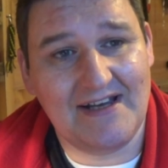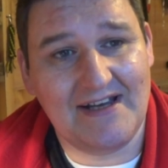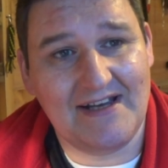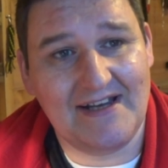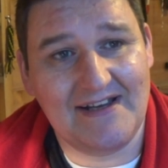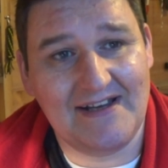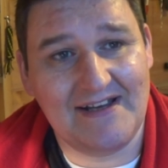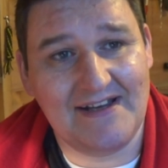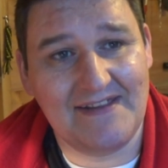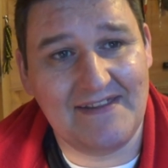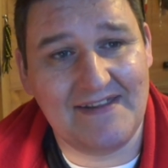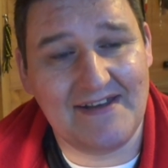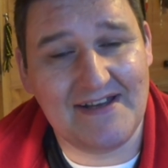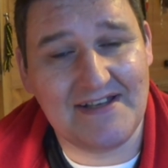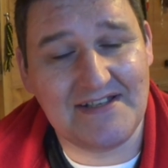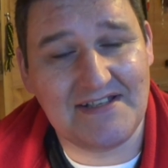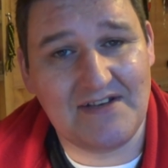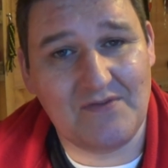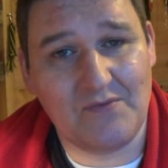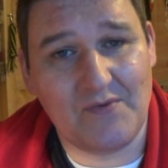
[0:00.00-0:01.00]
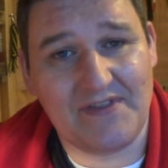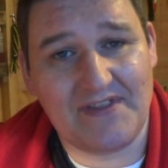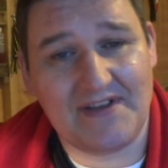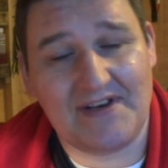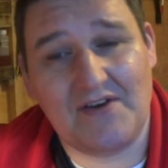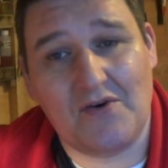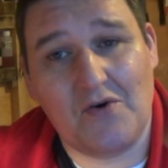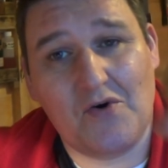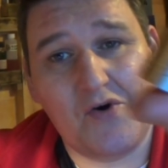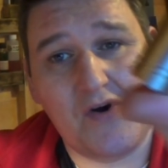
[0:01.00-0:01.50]
That is it with
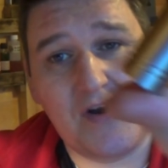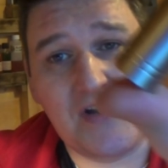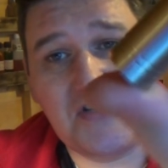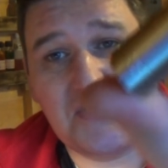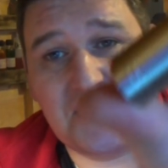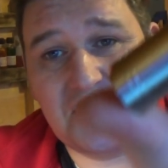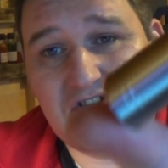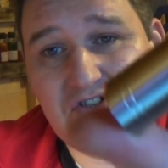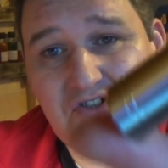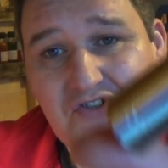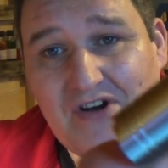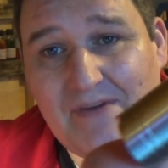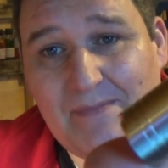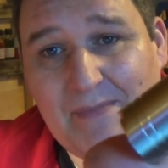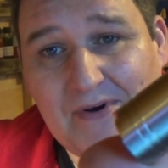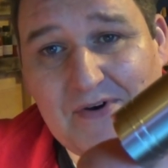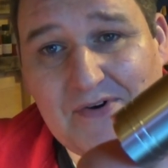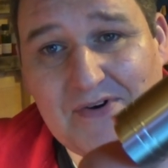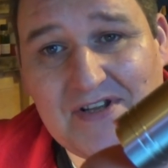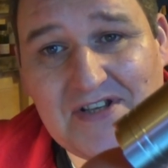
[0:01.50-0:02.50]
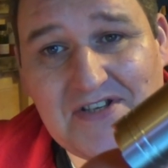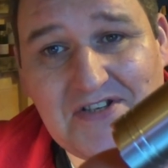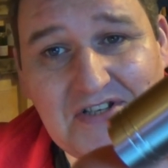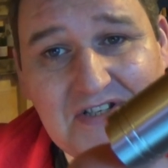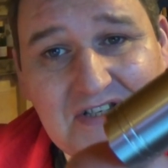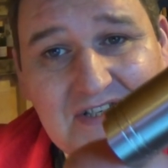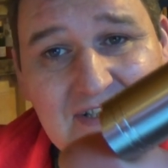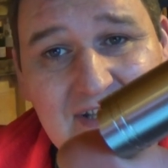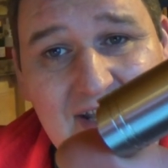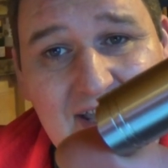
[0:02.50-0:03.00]
an Origin dripper on it
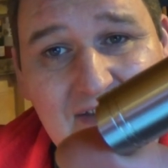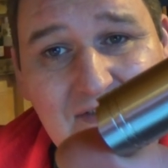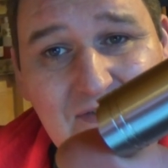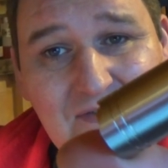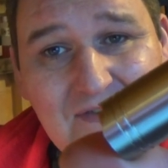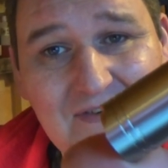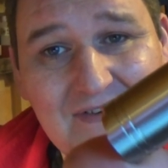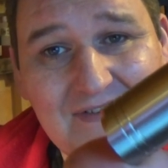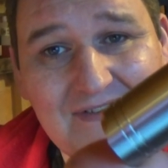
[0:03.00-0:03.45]
just now.